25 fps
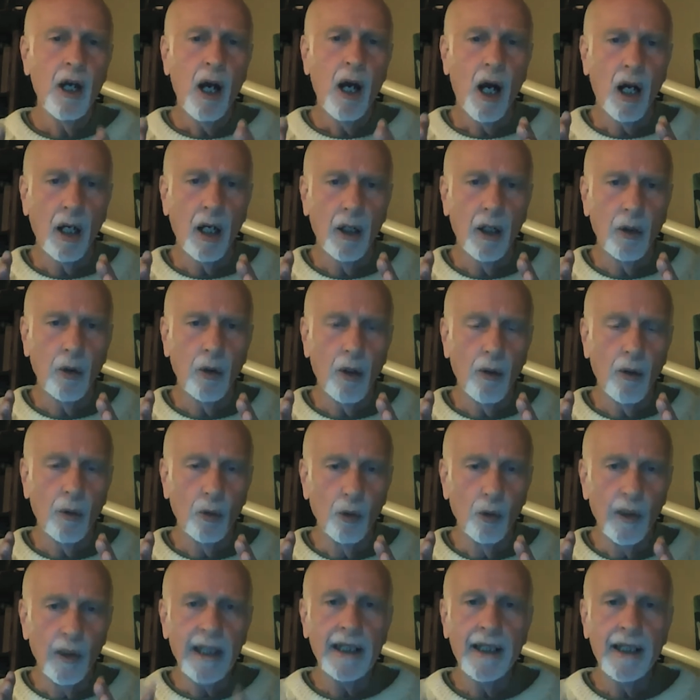are
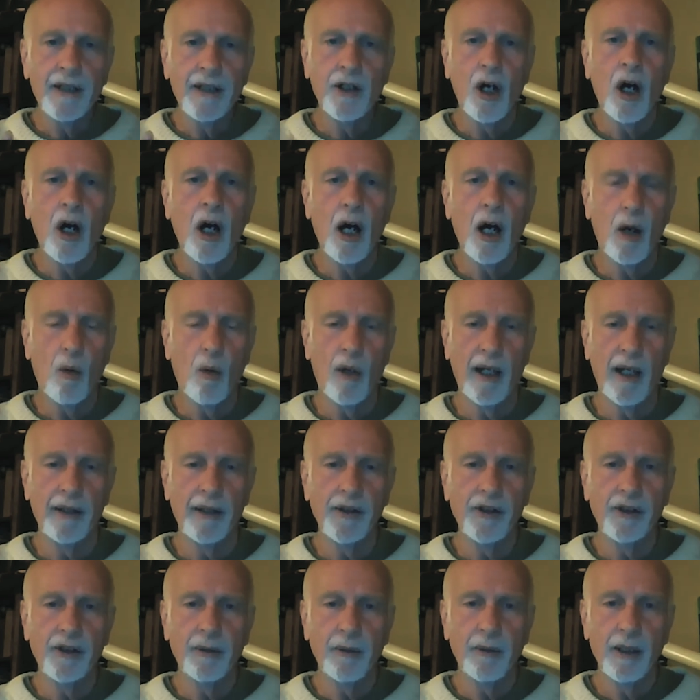really the hot
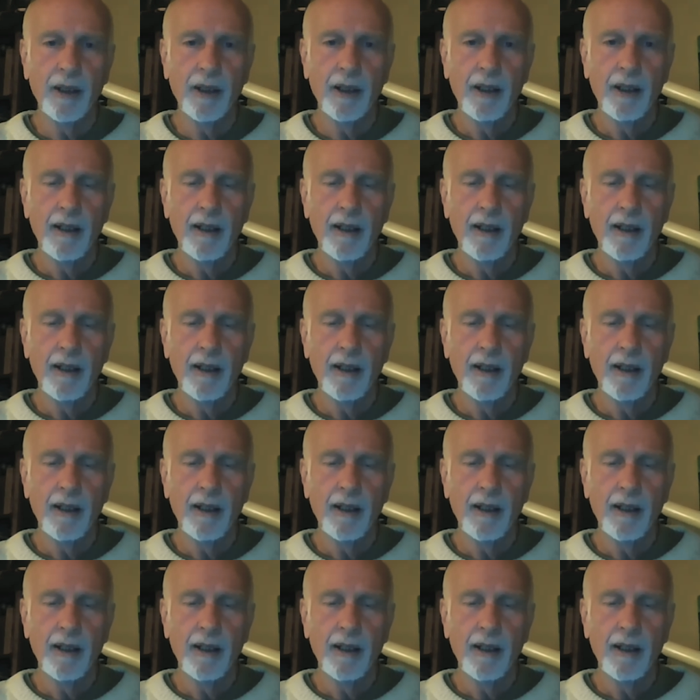ones,